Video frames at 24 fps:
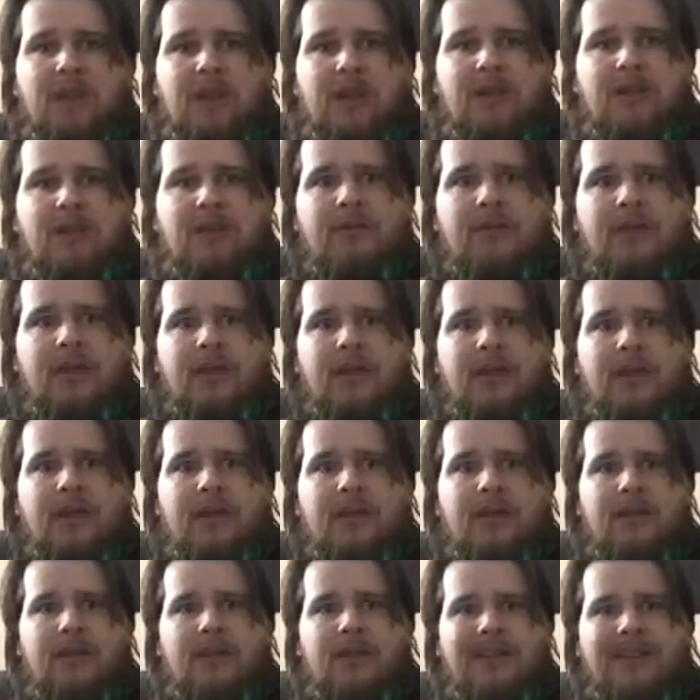I don't get
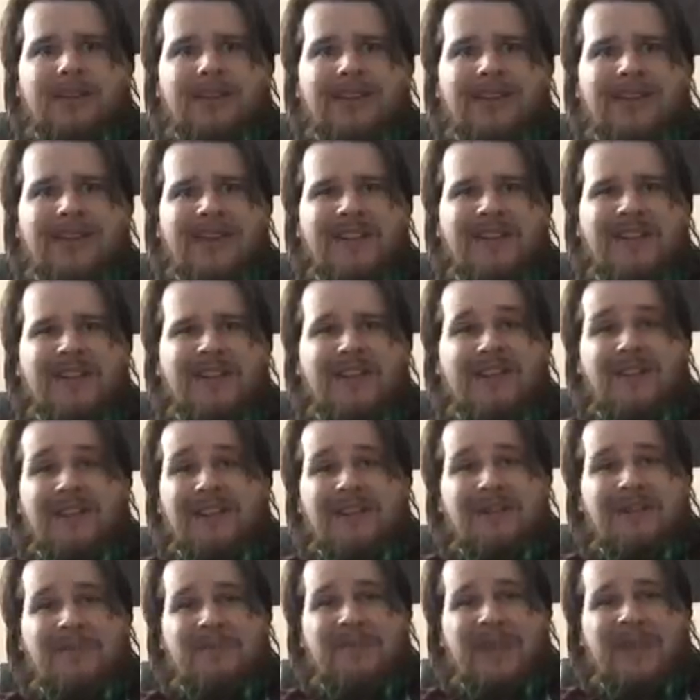it. No,
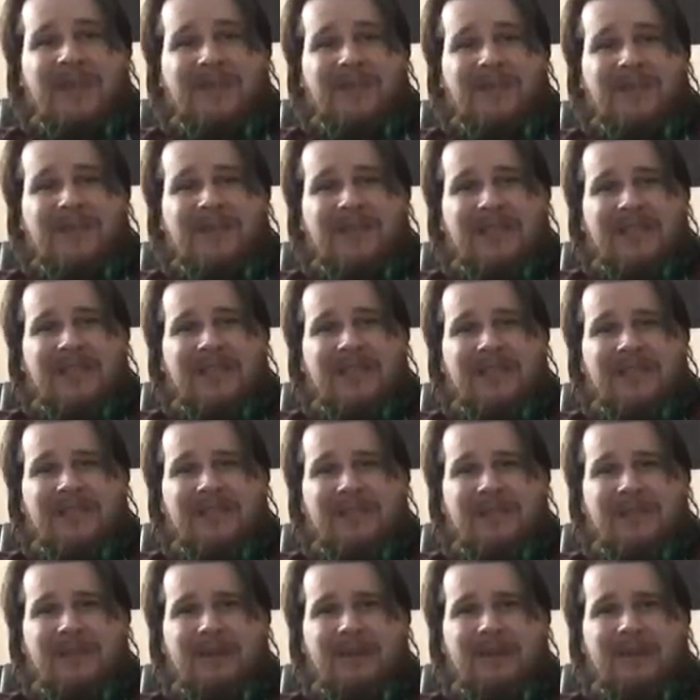it just makes no sense
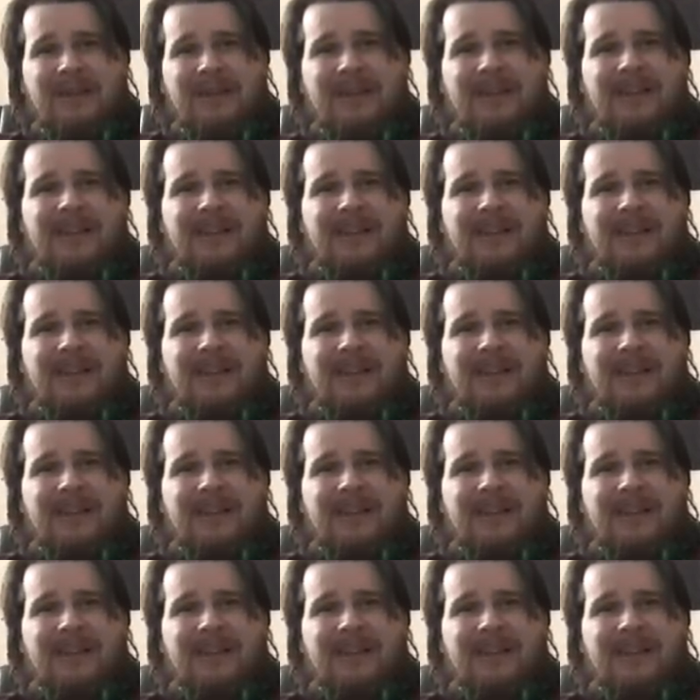to me.